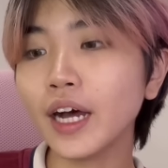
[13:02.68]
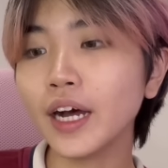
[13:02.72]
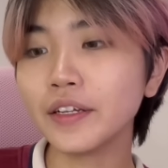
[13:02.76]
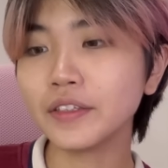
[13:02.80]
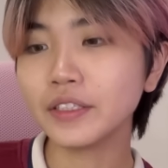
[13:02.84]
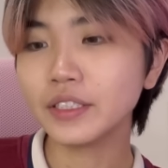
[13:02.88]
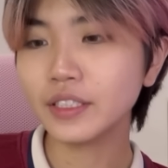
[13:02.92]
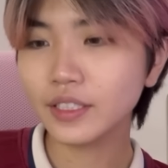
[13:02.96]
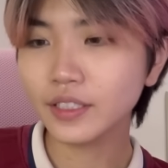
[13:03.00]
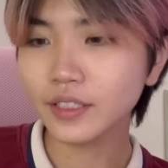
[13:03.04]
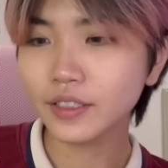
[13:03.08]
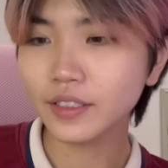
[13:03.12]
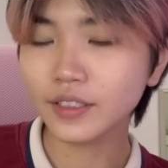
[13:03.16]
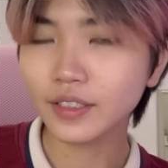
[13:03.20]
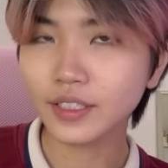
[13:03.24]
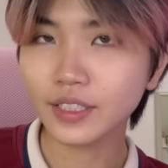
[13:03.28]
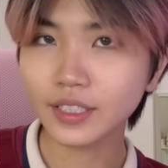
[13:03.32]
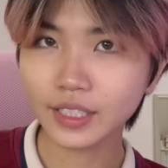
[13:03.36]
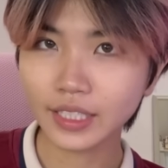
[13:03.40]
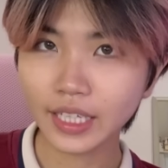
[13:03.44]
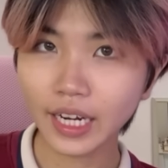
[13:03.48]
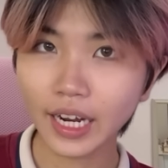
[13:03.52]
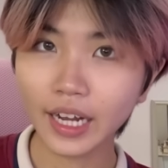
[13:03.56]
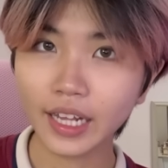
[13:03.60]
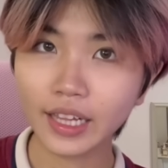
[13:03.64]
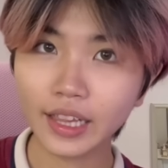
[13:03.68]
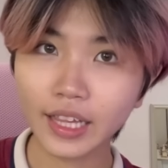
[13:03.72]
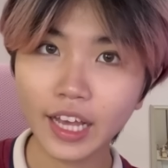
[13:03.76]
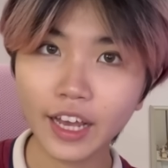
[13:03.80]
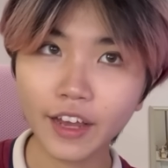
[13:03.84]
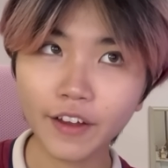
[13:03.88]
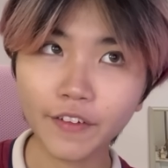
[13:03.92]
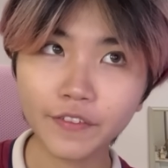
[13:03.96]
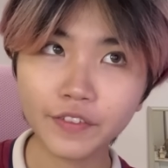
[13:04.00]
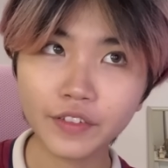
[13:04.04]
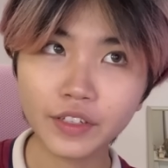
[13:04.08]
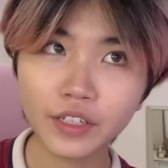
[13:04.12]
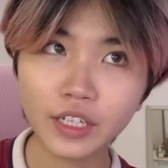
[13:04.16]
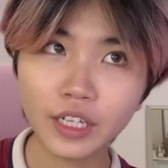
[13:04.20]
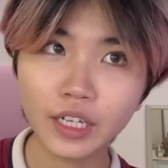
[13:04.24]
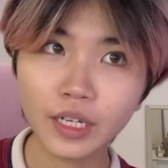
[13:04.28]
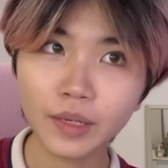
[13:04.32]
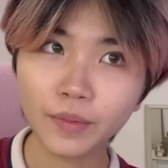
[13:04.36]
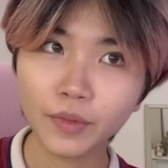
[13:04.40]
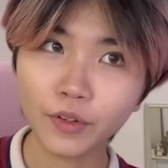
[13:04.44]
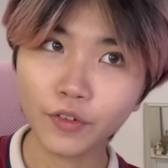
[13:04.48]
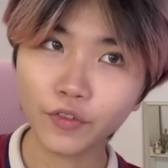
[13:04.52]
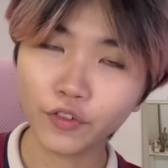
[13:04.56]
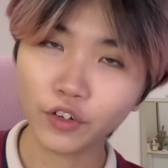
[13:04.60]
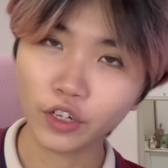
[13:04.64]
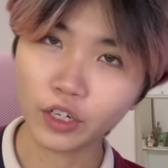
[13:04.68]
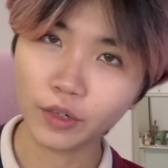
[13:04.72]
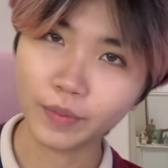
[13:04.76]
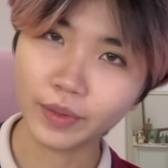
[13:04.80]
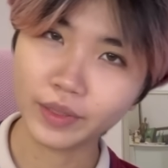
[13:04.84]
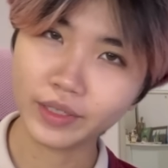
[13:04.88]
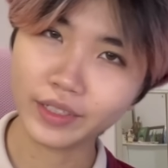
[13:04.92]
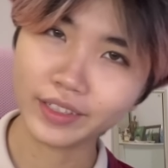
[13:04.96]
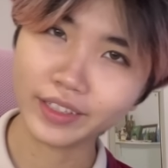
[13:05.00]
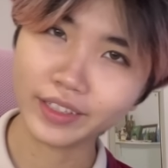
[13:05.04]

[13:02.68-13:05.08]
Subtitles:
until this guy left before being